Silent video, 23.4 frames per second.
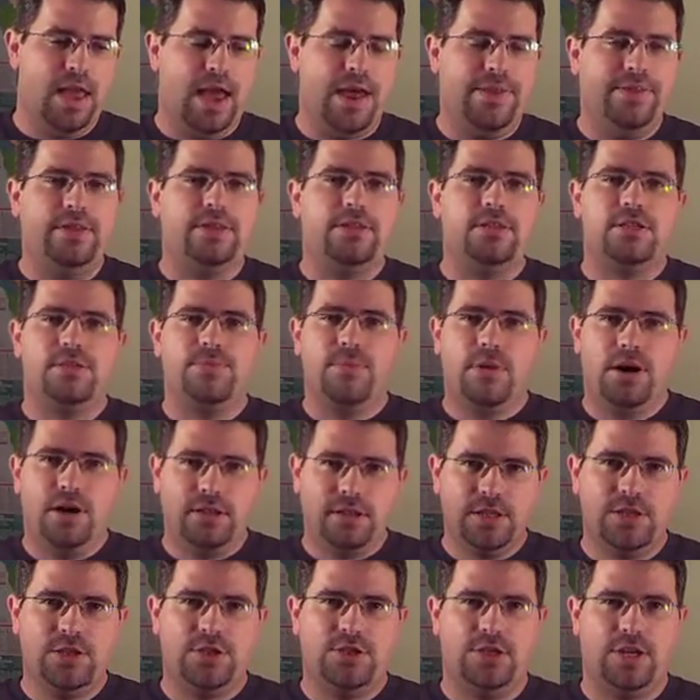And then the
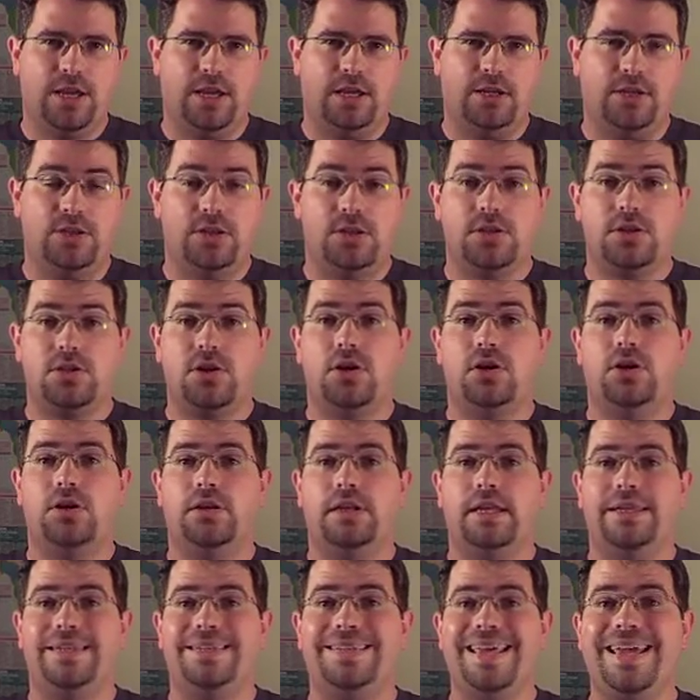smallest change is
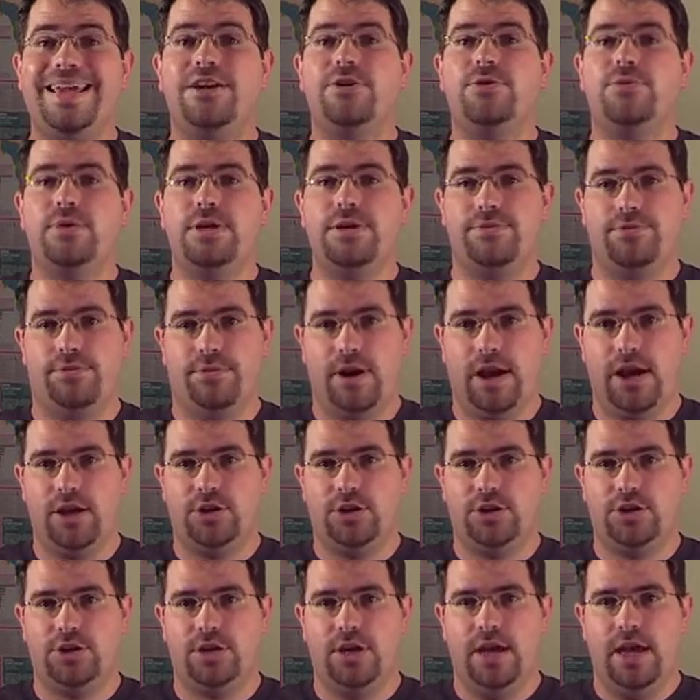called a data
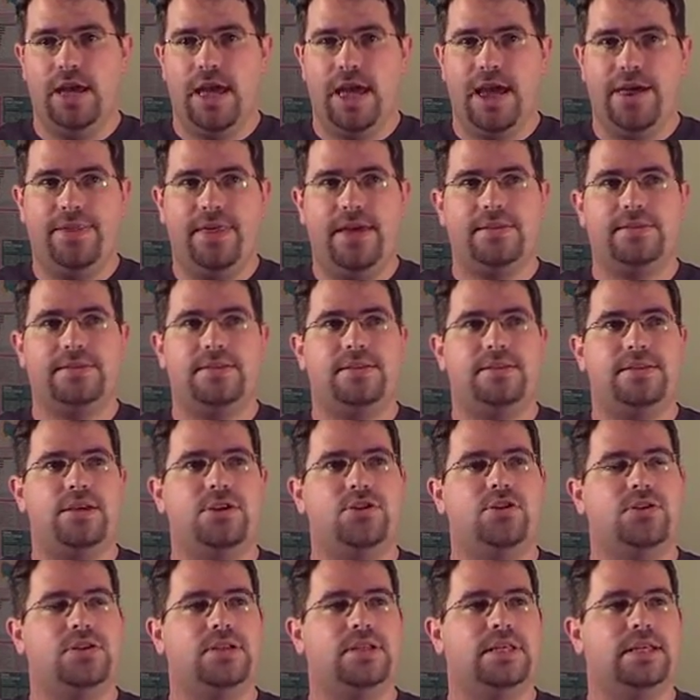refresh. And that's
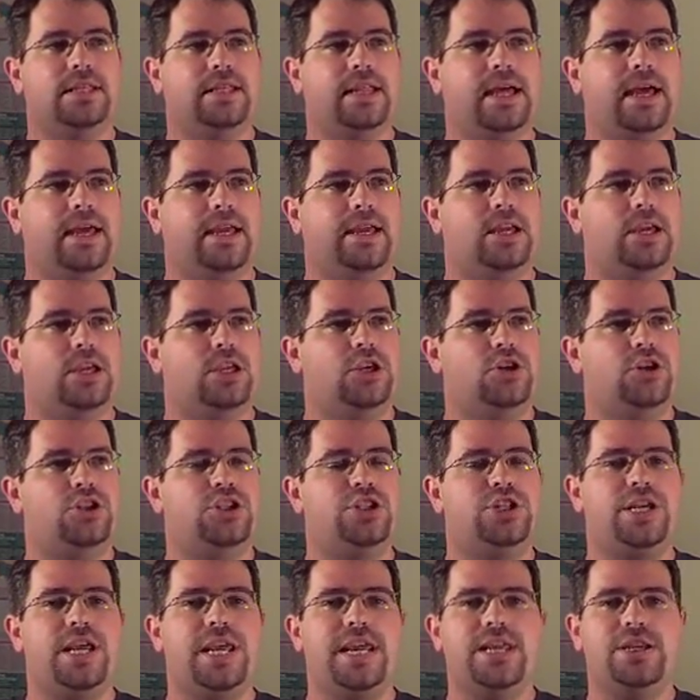essentially like you're
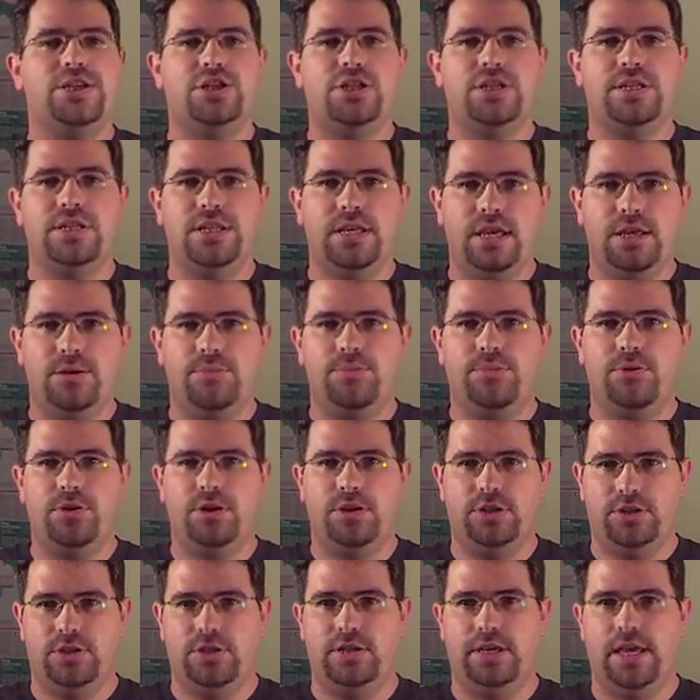changing the
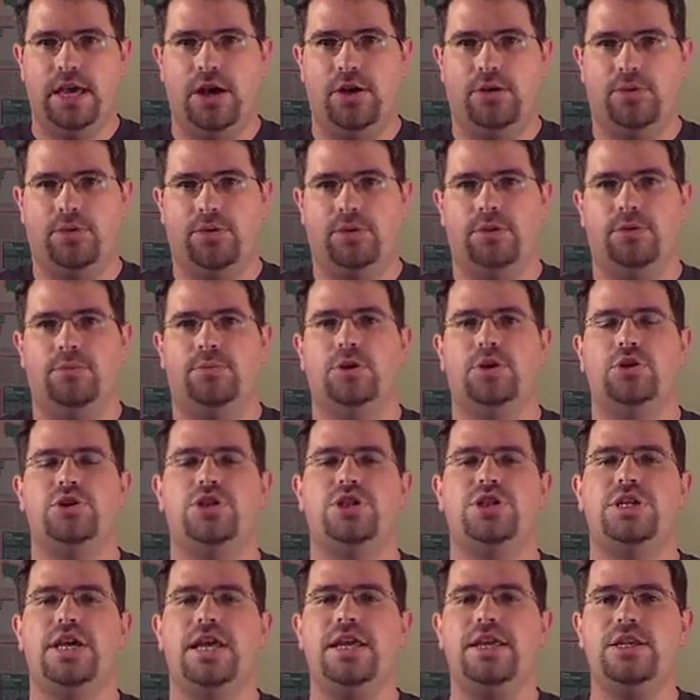input to the algorithm, you're
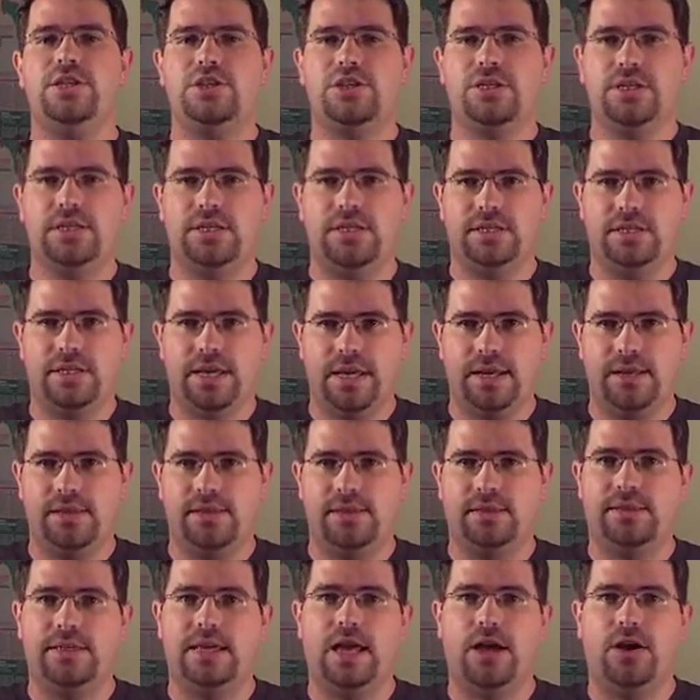changing the data
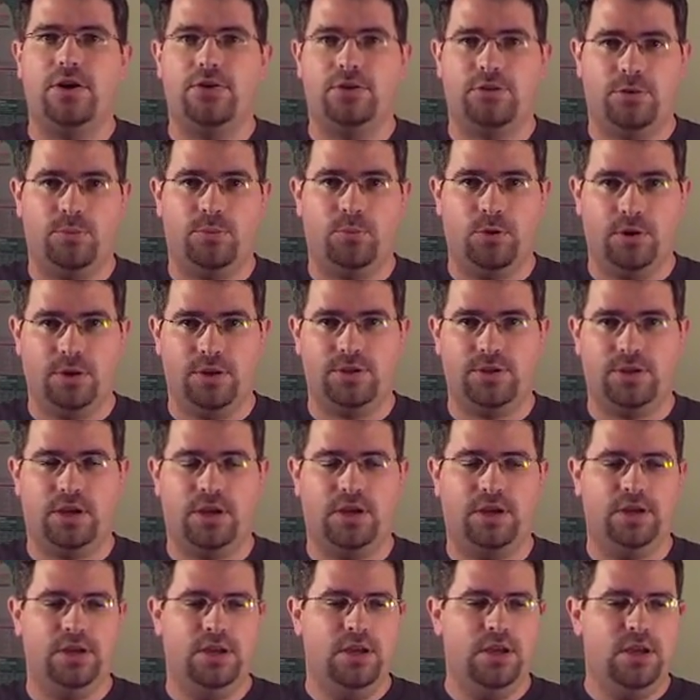that the algorithm works
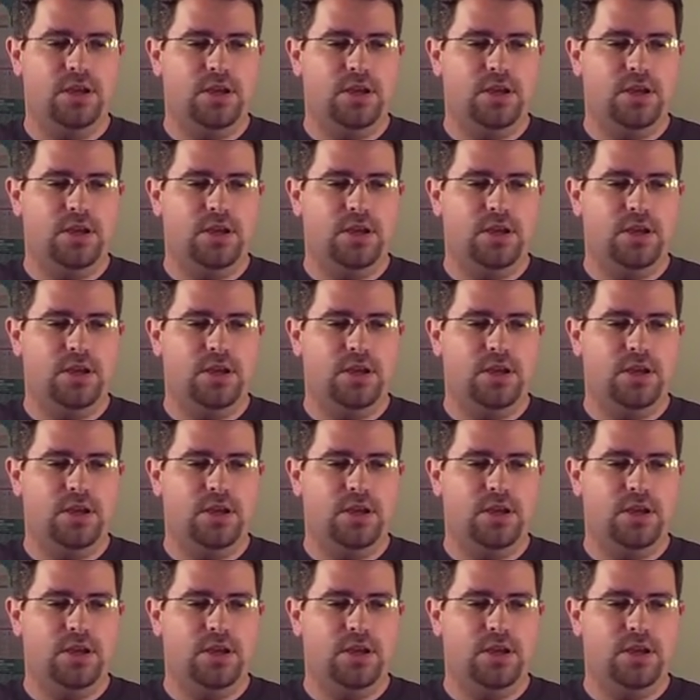on.